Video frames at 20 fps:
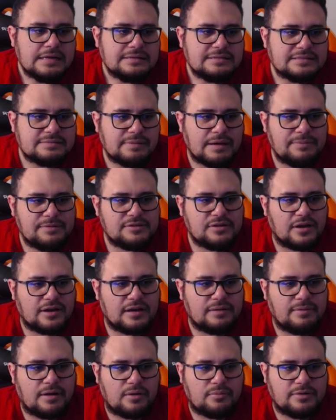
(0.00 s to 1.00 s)
This might be
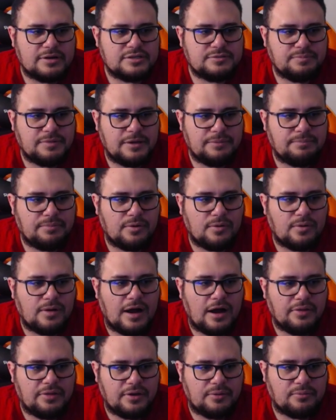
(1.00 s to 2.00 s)
talking about rich people,
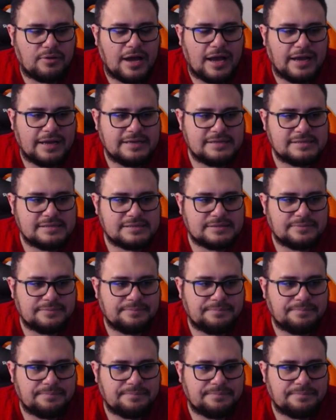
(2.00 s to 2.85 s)
how they rise.